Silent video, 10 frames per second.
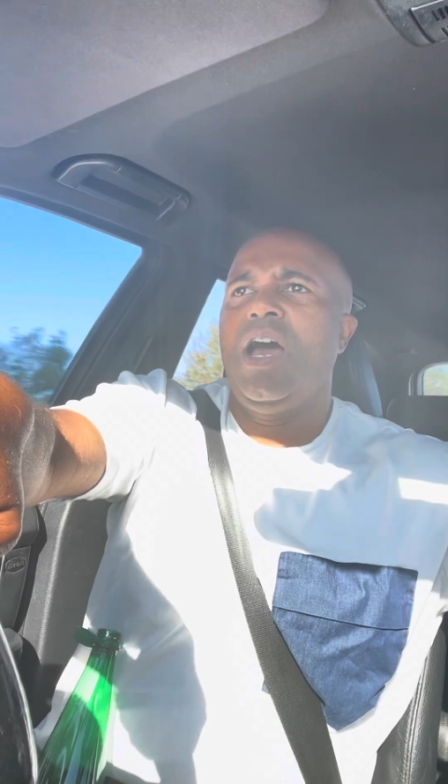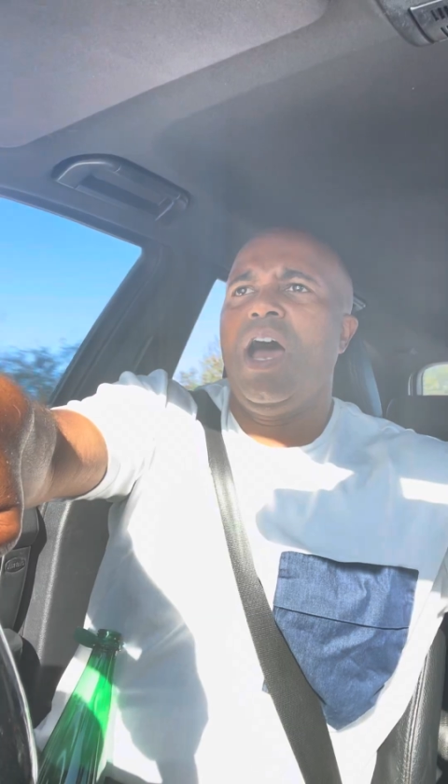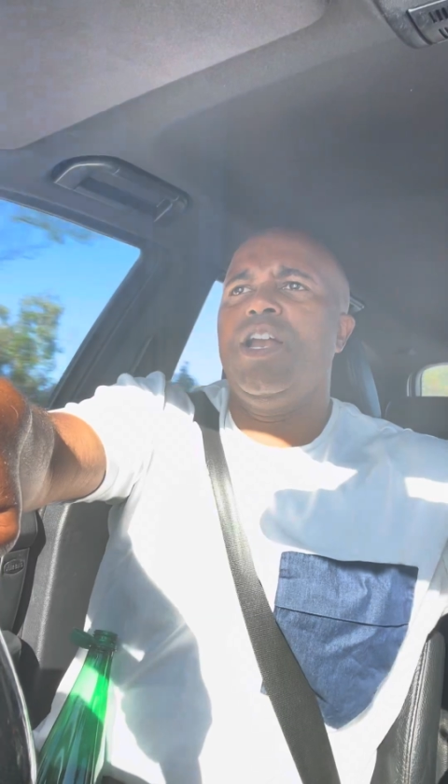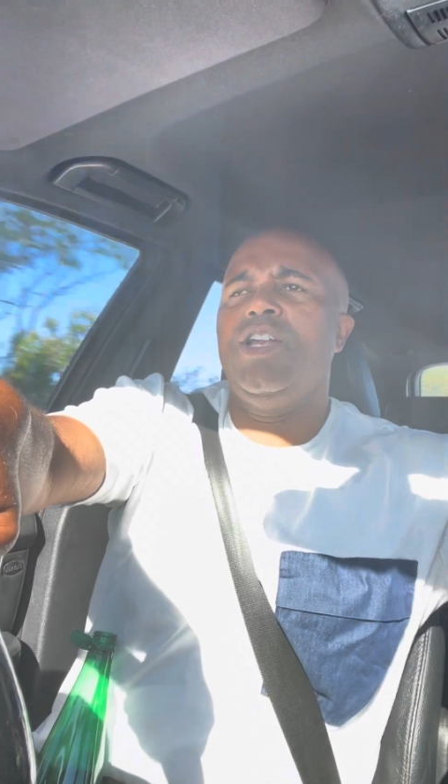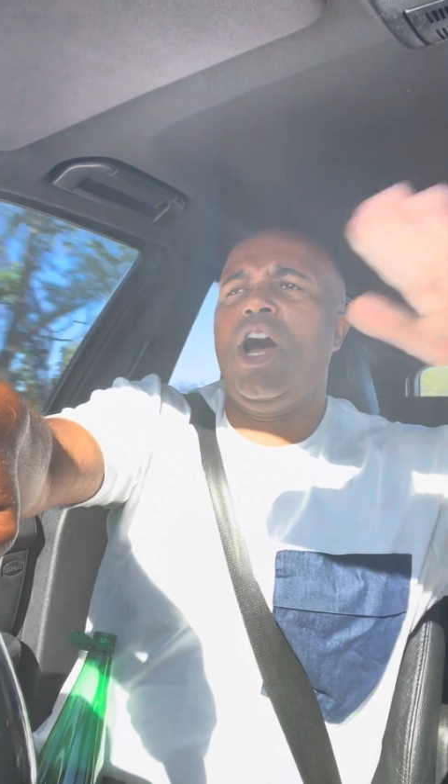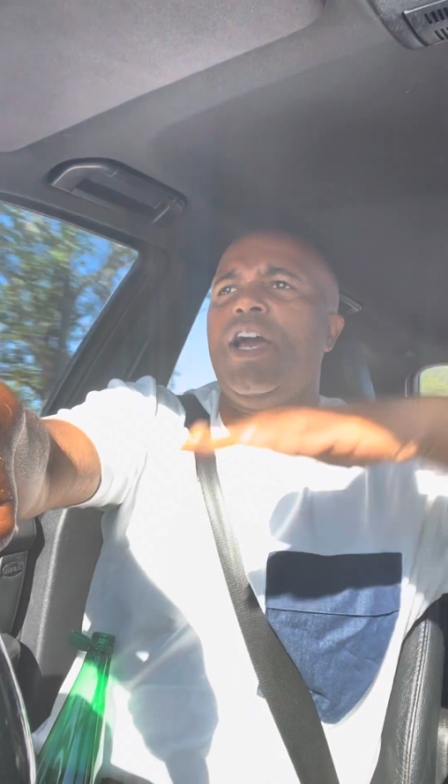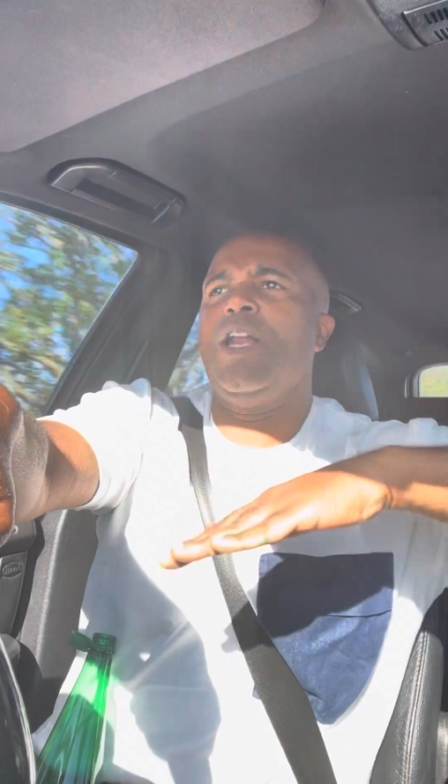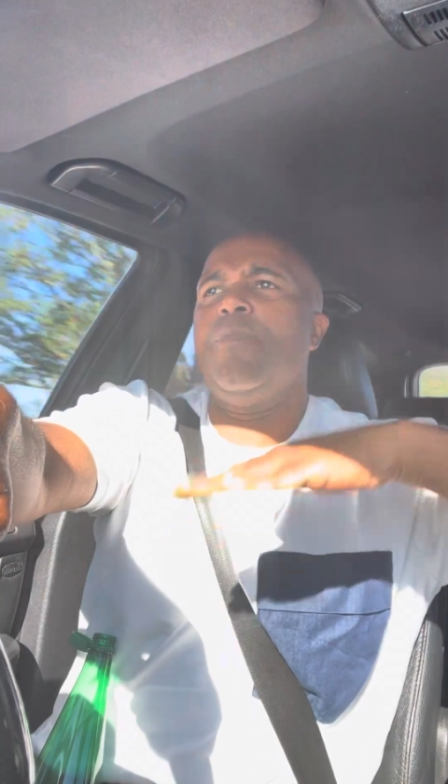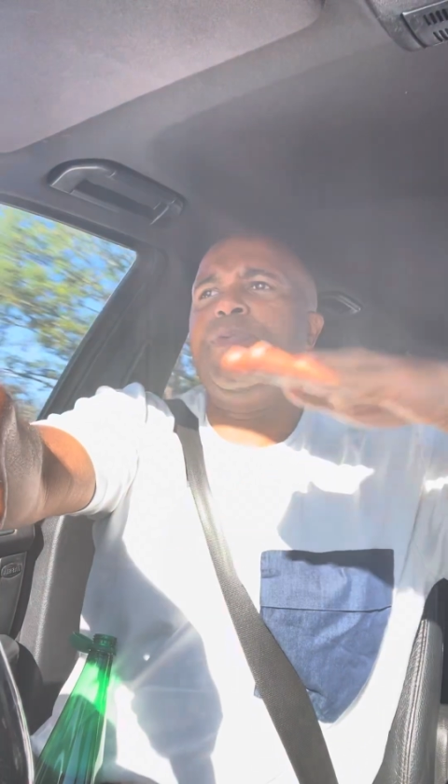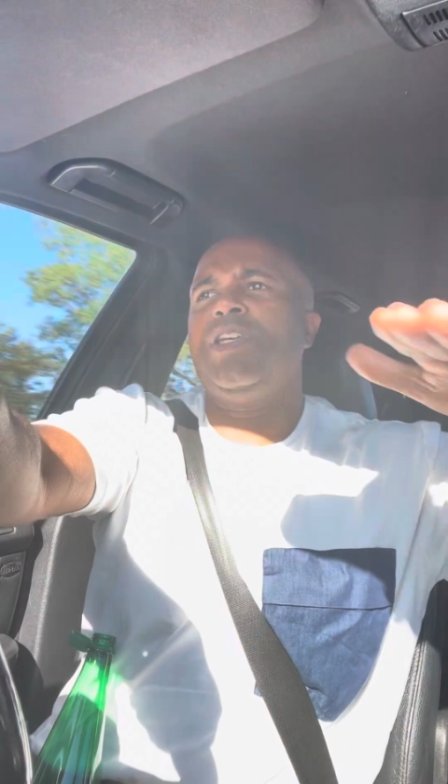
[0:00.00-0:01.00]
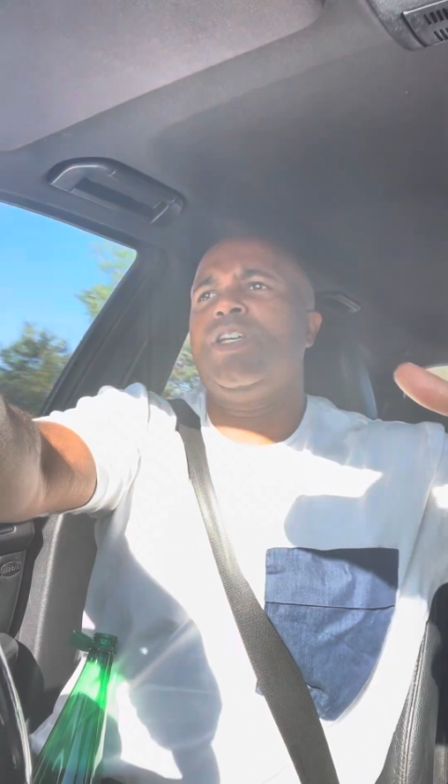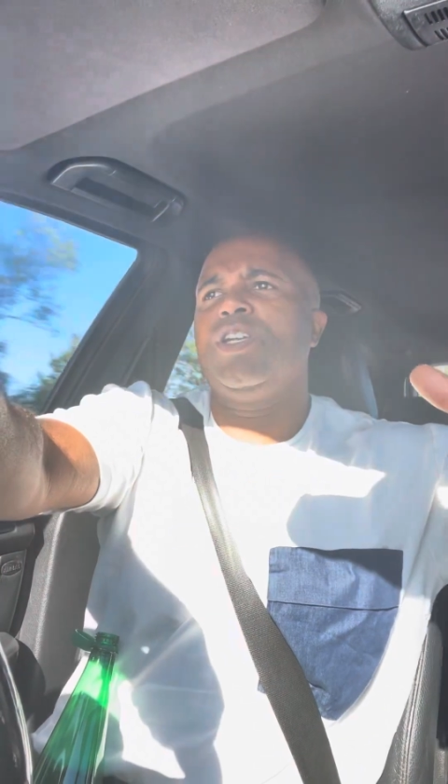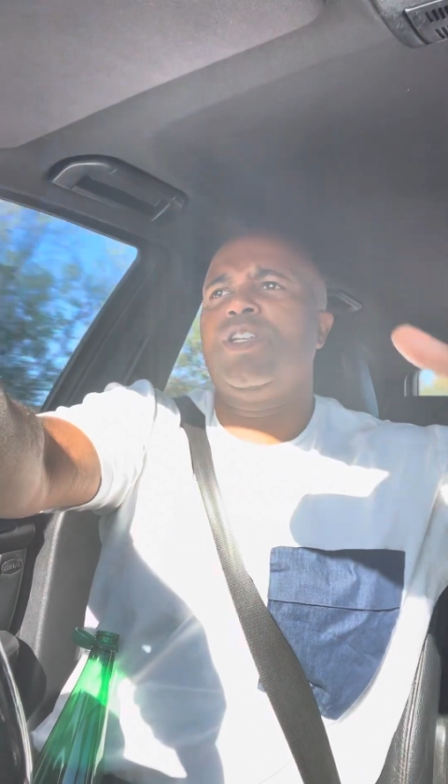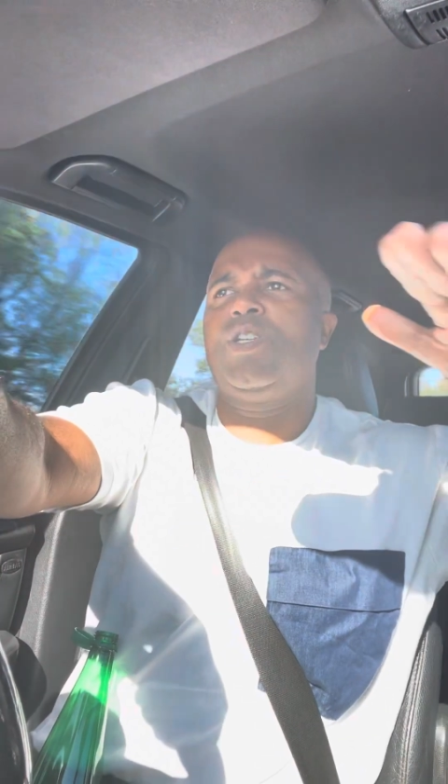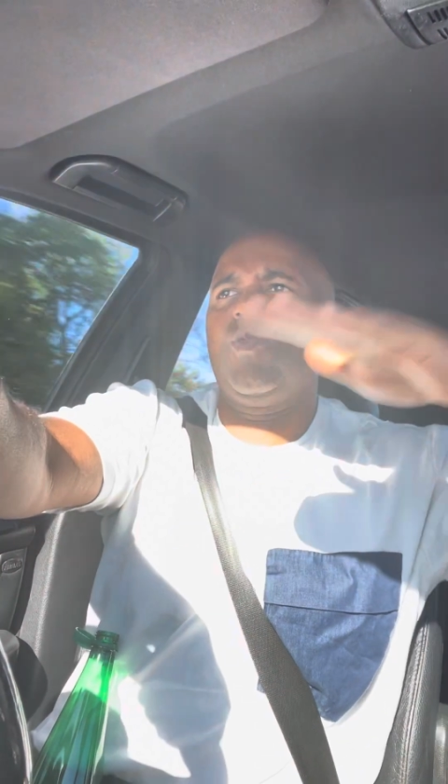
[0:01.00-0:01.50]
and not in a
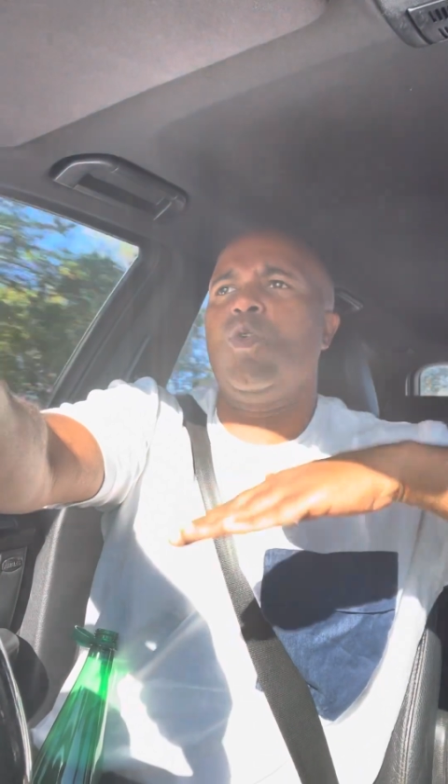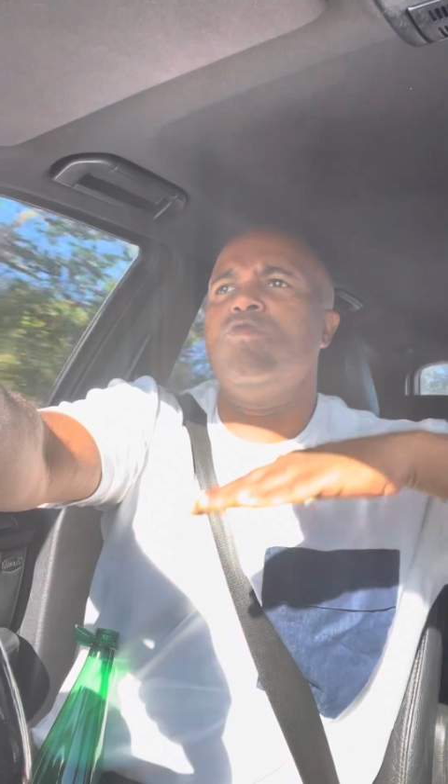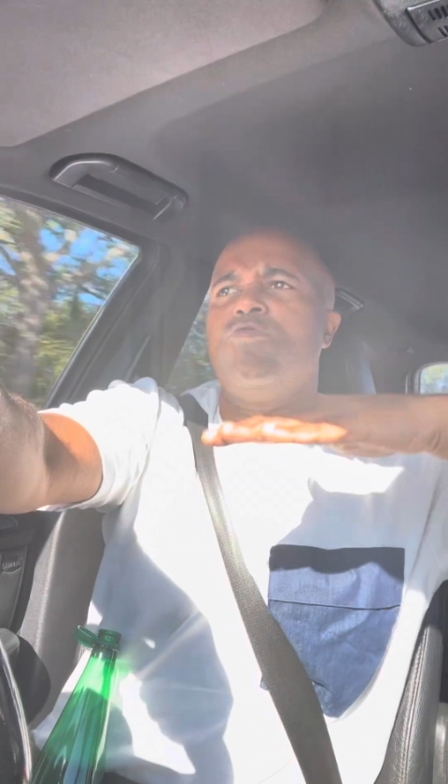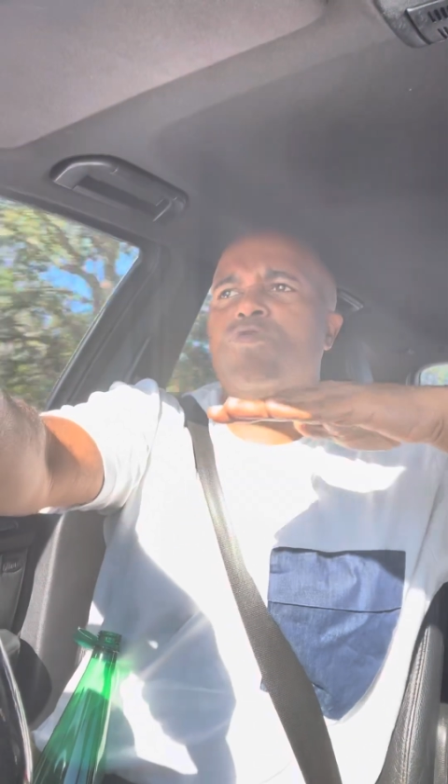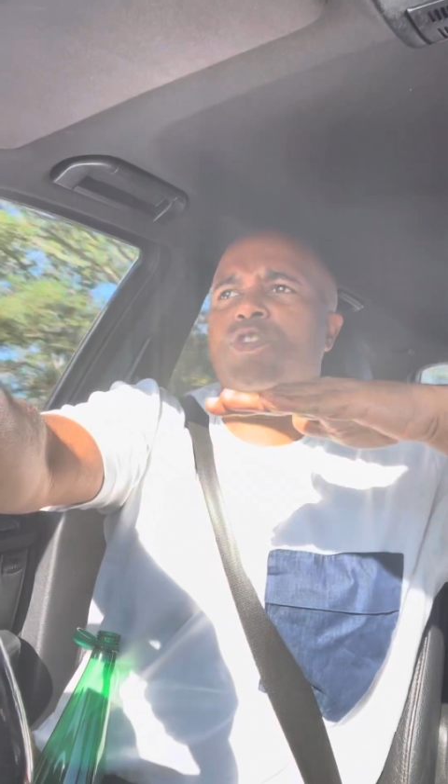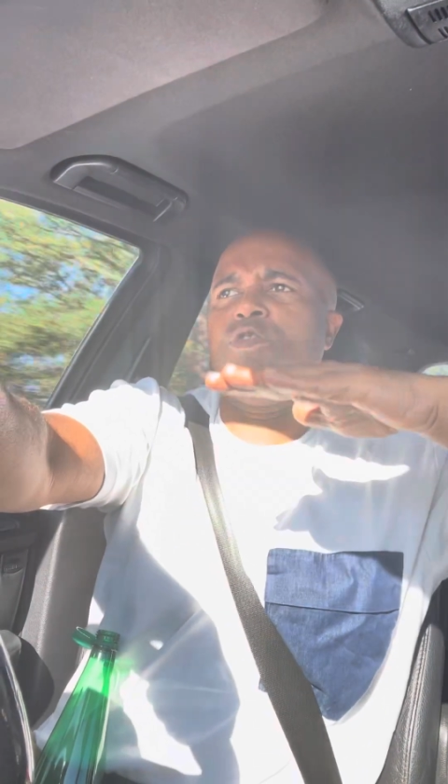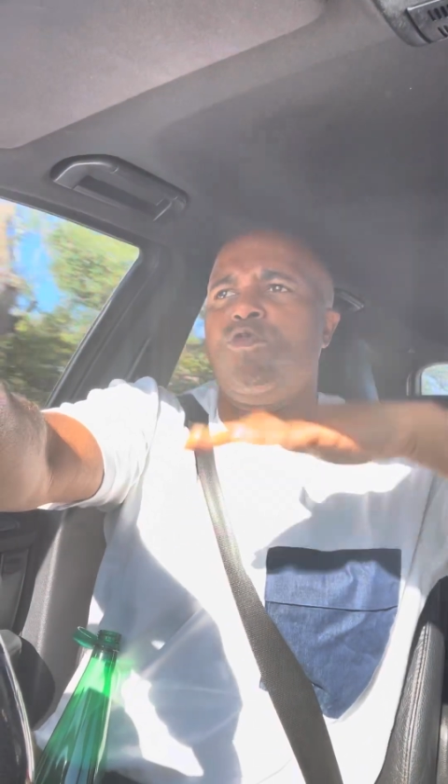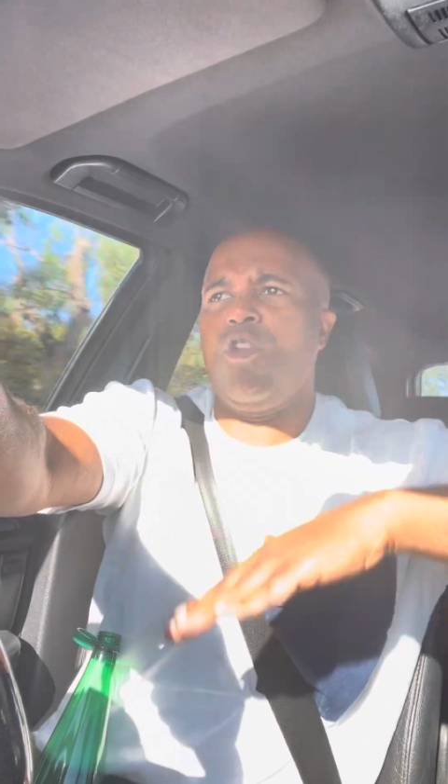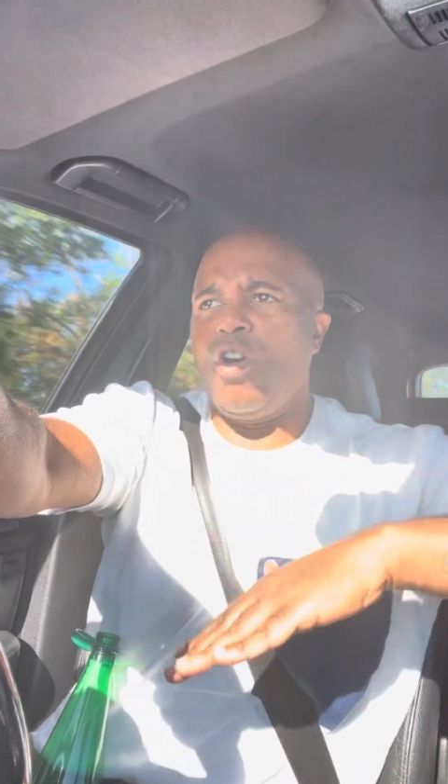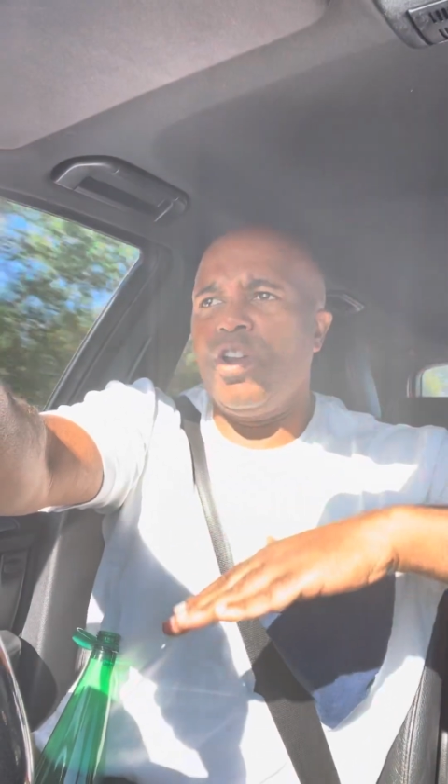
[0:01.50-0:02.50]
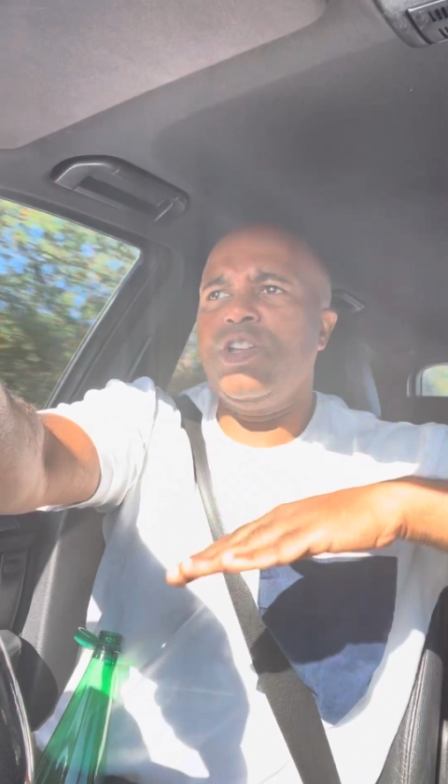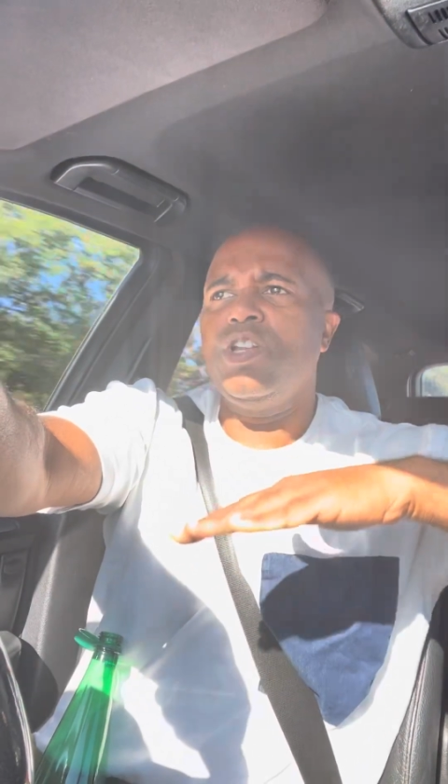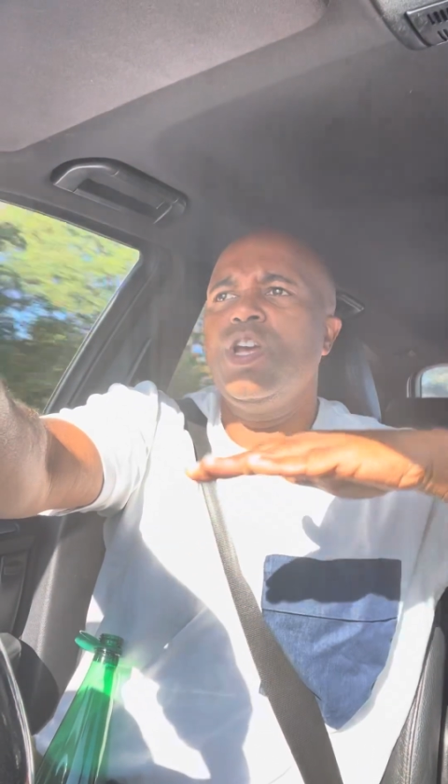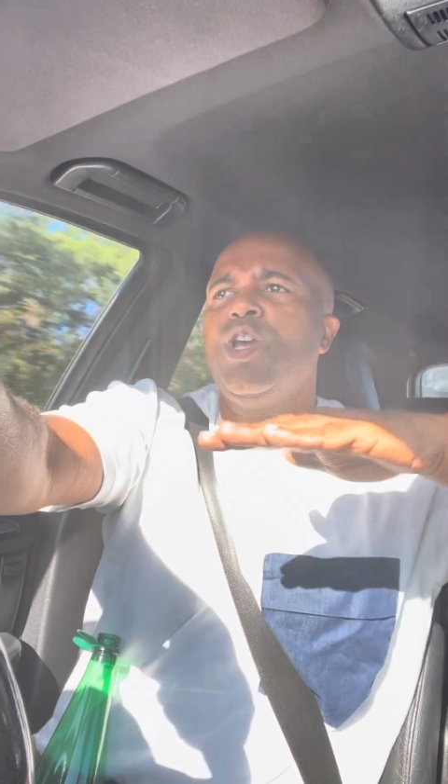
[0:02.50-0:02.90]
position to run